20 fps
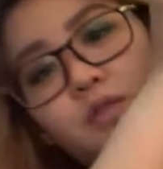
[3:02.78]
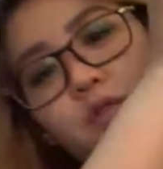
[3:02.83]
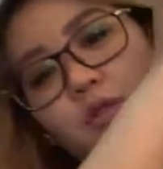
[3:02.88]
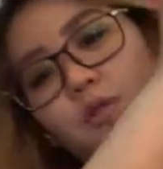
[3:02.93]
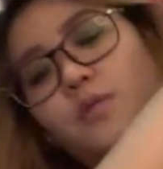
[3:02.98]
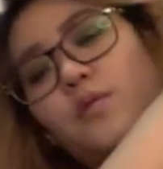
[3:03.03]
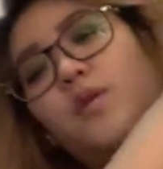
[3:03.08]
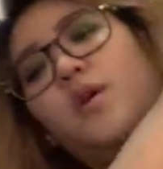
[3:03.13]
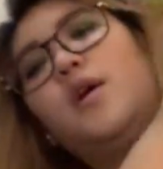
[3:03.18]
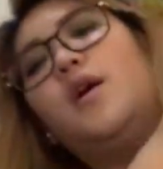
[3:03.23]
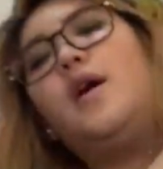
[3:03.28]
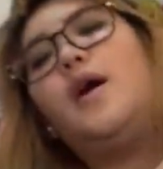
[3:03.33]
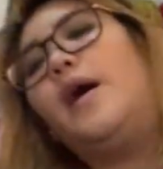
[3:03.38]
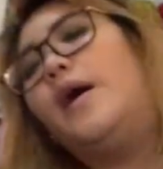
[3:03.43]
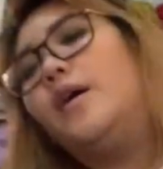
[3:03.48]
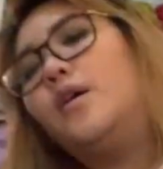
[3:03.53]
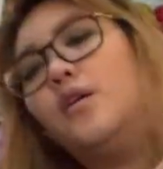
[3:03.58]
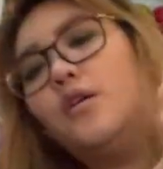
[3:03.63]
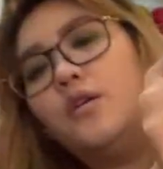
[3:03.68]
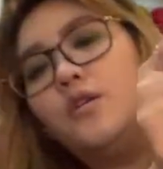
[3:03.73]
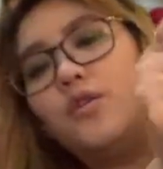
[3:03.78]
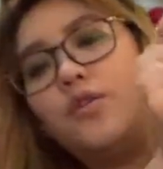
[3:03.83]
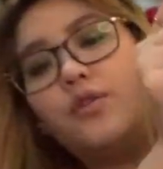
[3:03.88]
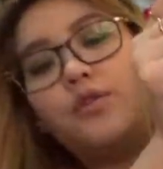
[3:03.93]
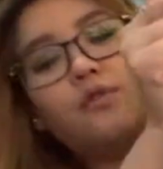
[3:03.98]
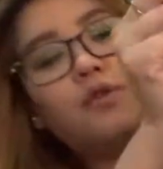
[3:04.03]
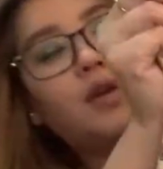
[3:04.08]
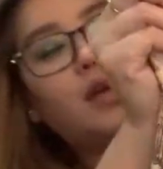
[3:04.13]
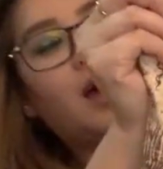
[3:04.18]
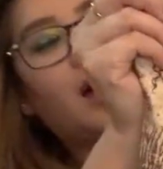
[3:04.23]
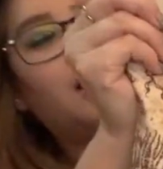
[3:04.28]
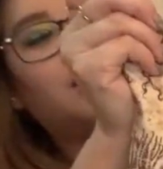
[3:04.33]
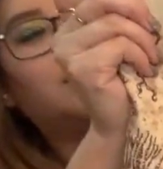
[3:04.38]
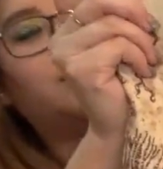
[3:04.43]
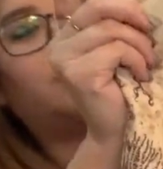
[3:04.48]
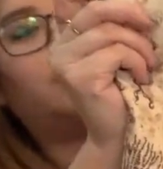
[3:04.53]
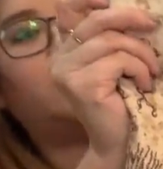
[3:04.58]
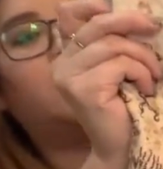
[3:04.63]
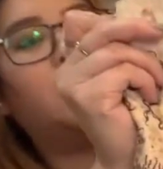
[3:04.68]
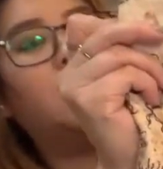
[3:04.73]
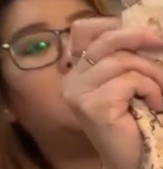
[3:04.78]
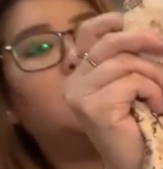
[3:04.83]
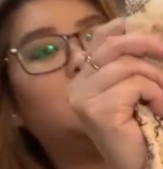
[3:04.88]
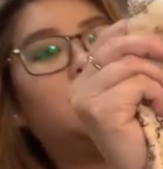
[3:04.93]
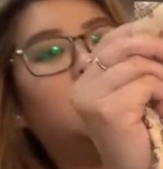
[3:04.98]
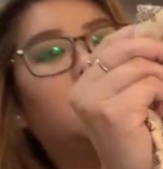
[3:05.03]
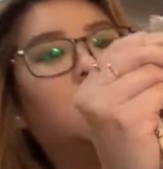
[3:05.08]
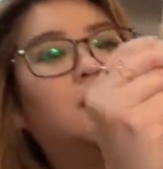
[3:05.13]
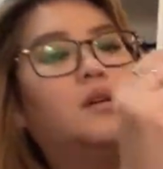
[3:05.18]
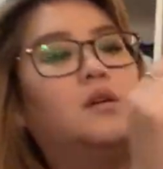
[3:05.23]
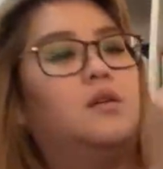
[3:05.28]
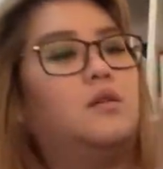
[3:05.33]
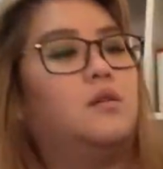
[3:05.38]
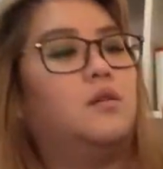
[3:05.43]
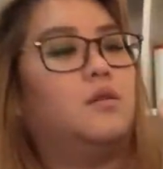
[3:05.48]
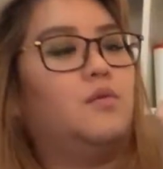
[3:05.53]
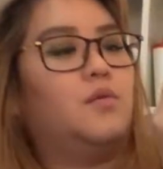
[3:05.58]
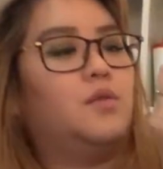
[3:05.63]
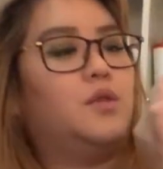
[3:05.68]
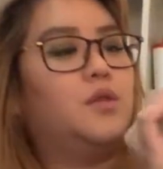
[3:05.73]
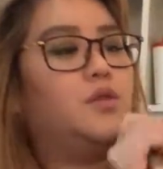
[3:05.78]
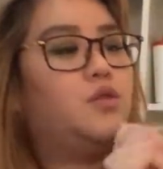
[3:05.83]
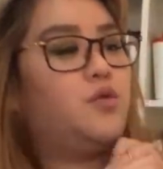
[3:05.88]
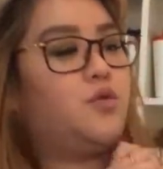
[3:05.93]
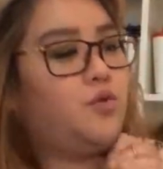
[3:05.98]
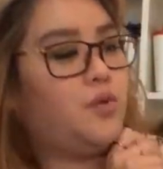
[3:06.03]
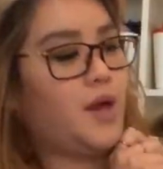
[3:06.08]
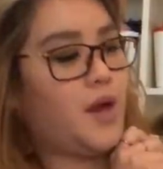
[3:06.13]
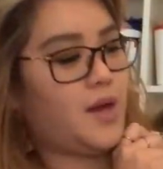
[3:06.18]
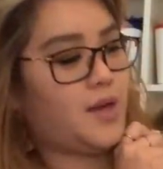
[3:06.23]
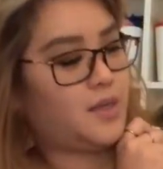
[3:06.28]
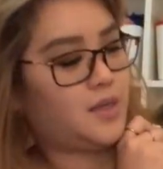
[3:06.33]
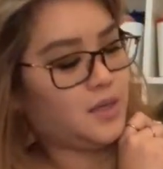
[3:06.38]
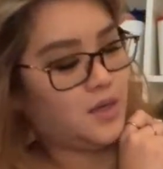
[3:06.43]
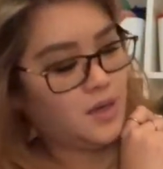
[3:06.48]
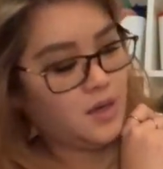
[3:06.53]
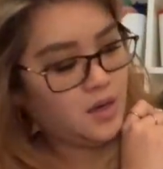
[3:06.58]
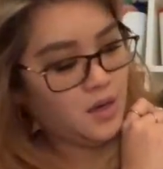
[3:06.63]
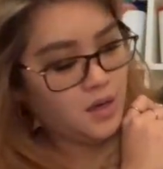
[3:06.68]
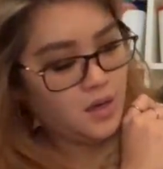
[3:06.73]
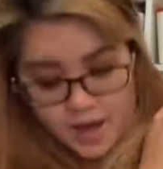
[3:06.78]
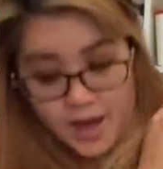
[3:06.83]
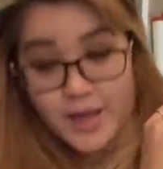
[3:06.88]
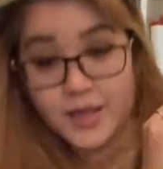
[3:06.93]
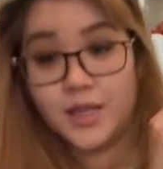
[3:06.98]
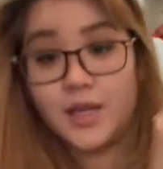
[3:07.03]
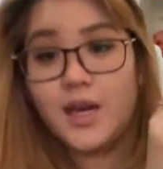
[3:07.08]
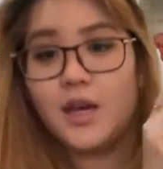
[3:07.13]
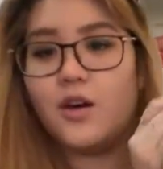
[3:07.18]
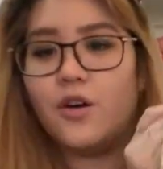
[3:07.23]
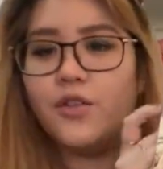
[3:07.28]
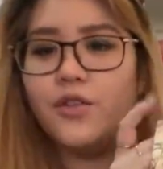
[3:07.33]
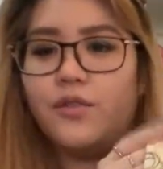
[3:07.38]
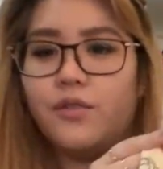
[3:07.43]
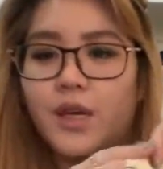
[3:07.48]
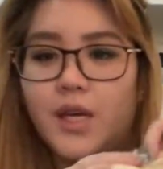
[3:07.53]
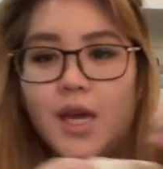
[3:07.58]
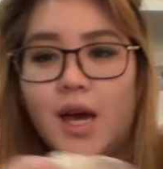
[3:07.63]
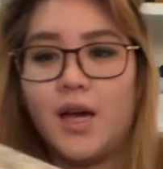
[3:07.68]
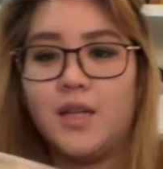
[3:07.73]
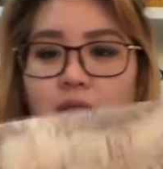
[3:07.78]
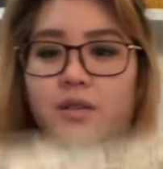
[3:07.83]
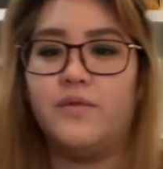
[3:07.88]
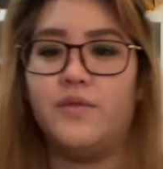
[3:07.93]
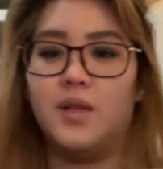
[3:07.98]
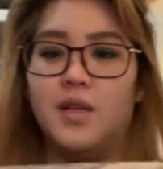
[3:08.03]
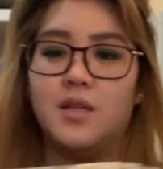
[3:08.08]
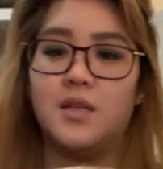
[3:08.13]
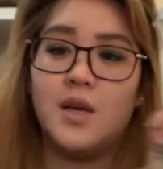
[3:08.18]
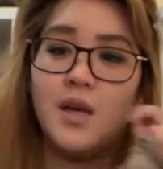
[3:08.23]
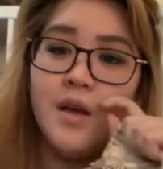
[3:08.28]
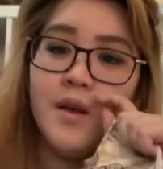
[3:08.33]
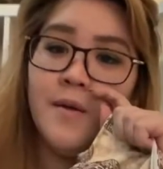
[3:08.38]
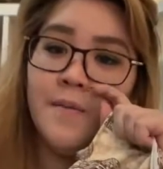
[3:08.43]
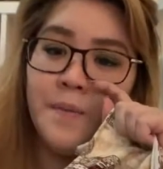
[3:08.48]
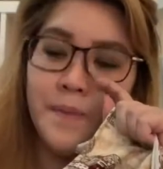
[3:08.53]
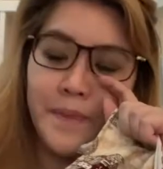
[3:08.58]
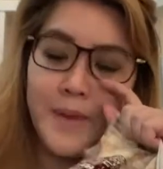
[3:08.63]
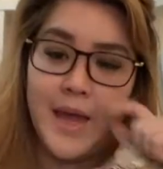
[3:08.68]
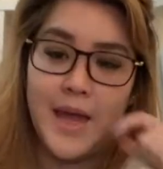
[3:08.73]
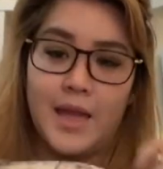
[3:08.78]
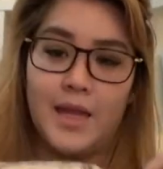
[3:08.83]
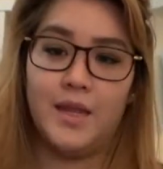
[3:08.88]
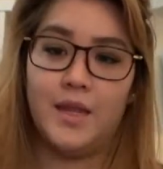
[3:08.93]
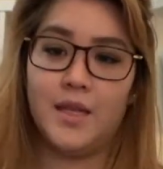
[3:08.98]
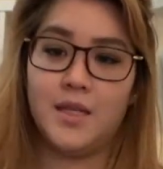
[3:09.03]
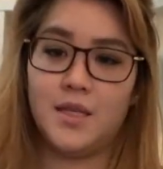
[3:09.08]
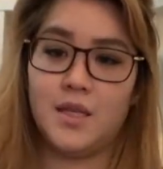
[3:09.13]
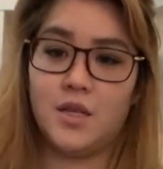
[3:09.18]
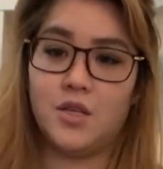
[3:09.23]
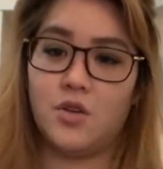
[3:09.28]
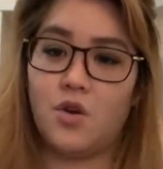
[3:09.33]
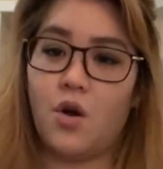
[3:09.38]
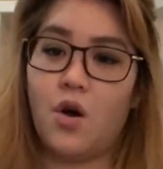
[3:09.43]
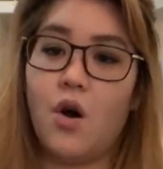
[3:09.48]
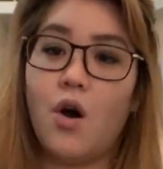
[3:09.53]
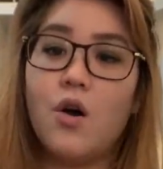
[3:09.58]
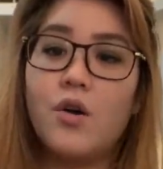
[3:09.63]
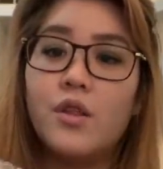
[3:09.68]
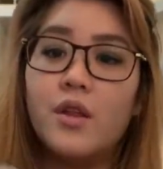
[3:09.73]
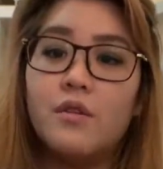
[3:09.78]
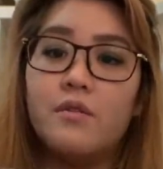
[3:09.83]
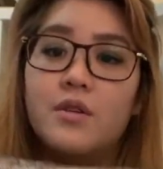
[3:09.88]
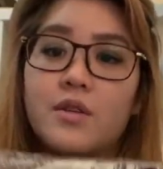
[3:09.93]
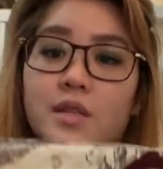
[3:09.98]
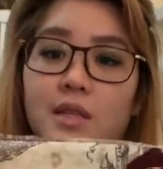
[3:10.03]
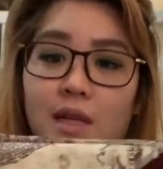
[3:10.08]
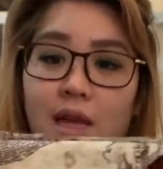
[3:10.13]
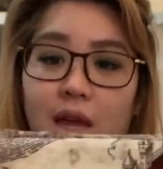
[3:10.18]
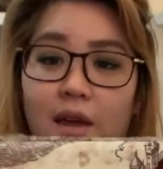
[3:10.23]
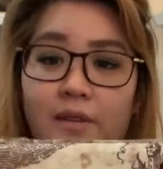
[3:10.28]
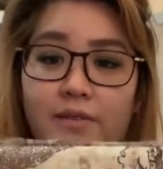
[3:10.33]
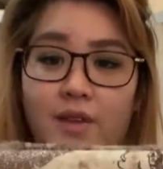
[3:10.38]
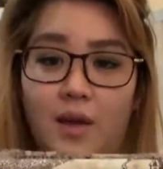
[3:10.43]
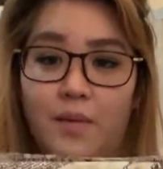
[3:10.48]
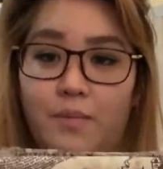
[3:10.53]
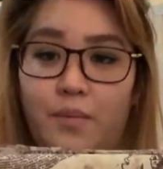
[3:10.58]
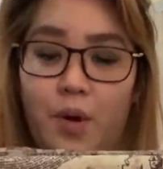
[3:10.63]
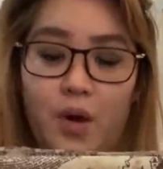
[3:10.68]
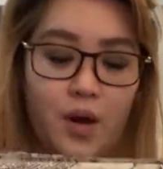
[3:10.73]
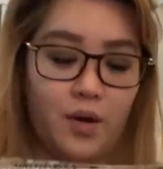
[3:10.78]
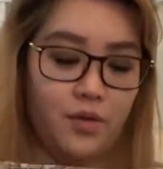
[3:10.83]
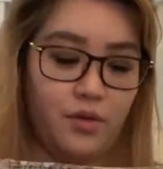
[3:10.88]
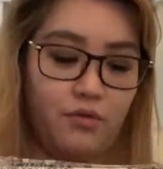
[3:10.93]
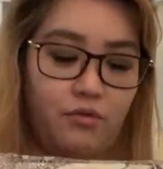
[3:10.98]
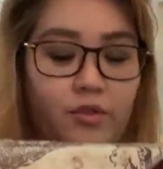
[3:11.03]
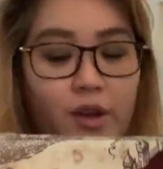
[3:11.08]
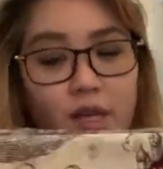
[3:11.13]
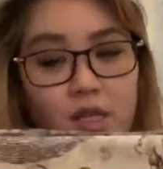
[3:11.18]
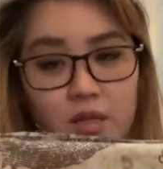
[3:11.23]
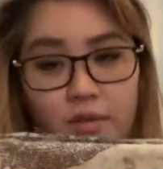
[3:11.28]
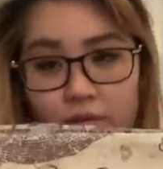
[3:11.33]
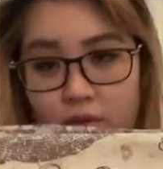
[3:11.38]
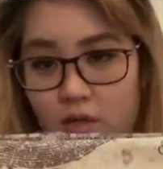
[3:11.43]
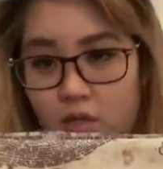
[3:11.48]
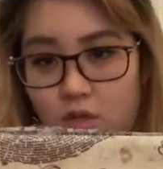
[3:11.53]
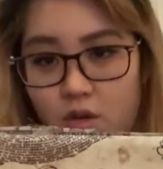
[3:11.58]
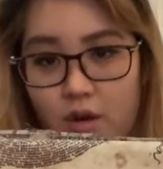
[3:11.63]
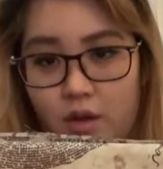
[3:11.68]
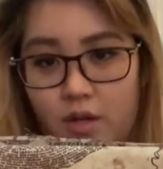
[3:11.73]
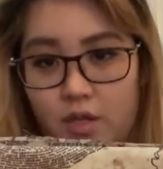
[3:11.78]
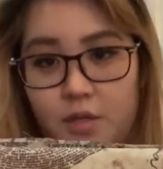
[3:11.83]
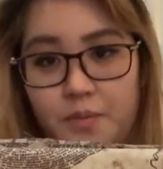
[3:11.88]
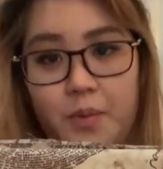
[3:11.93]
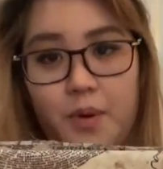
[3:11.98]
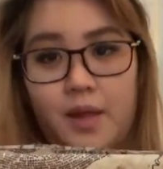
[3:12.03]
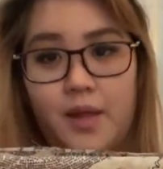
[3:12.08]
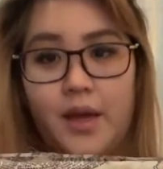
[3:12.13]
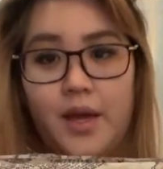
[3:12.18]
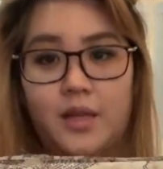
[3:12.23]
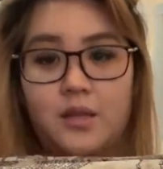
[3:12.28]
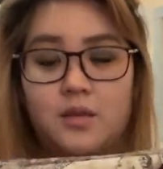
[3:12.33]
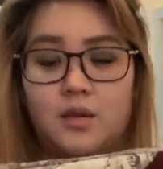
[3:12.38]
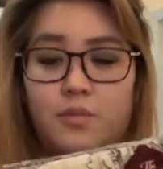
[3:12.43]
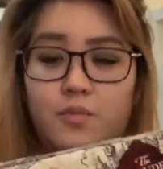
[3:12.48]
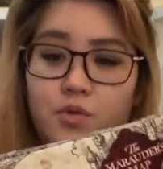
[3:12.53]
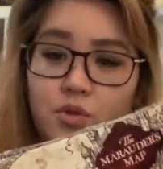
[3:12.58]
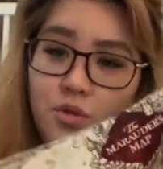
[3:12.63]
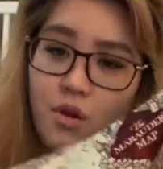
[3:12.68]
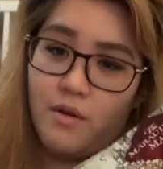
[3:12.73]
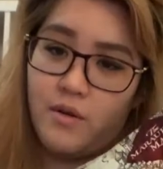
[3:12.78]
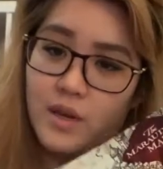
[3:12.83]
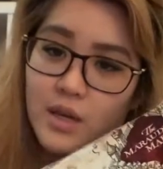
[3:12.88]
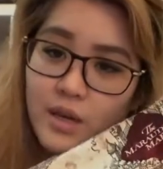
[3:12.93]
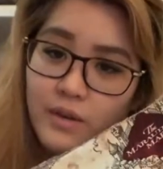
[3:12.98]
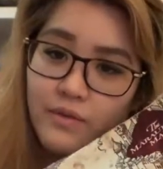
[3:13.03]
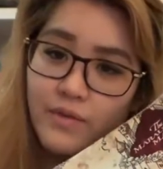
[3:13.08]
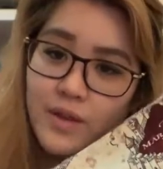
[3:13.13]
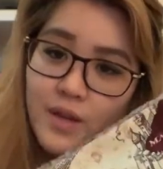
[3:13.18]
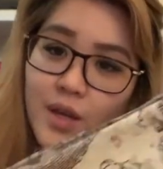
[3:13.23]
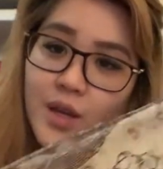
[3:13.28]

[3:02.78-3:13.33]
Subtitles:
So I got 3 yards of this. Was it 2 yards? I think I got 3 yards of this, and this is all there is left. I bought out the rest of the stock in Spotlight, so I'm sorry if